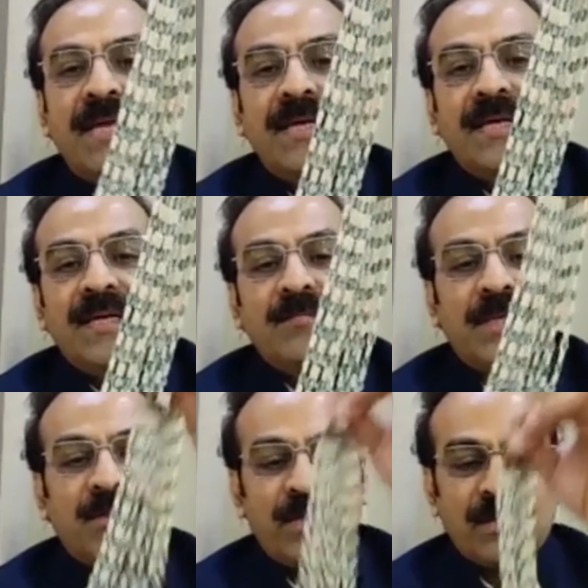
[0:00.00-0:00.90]
But on
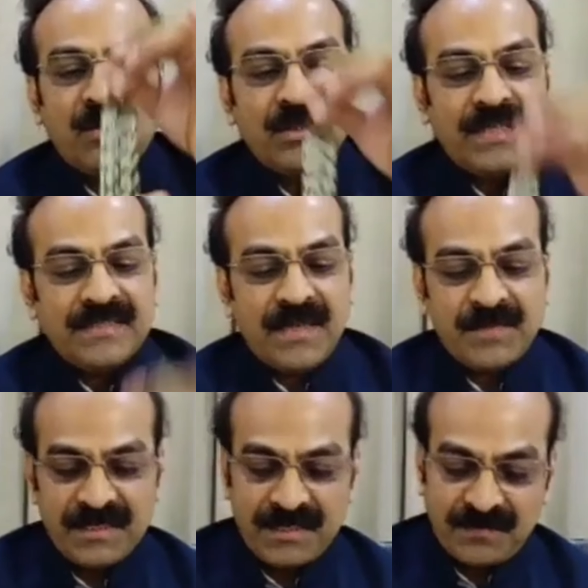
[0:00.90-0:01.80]
a close okay.
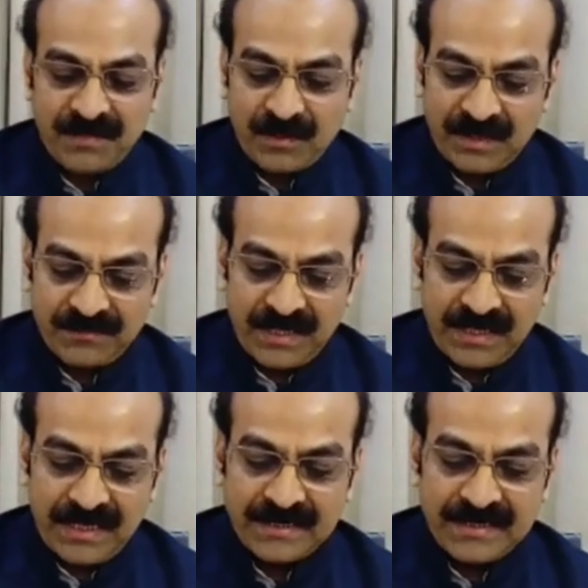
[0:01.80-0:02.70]
examination, we can we can
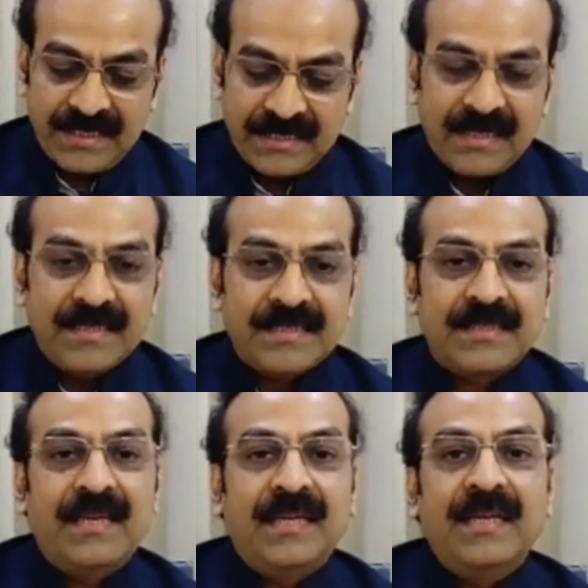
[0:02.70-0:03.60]
as easily
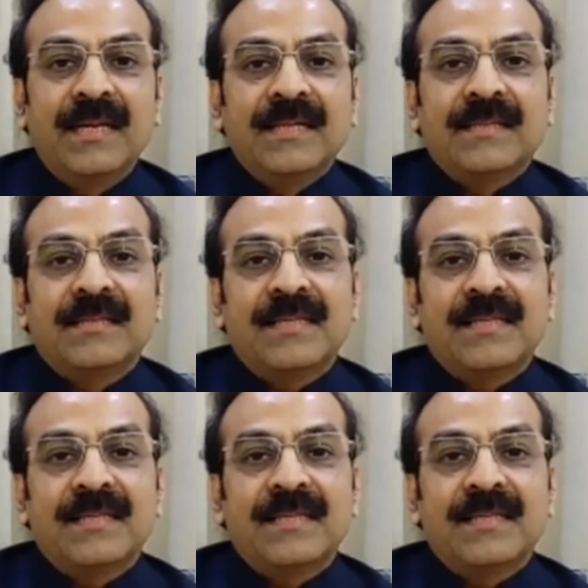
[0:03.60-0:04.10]
see that these are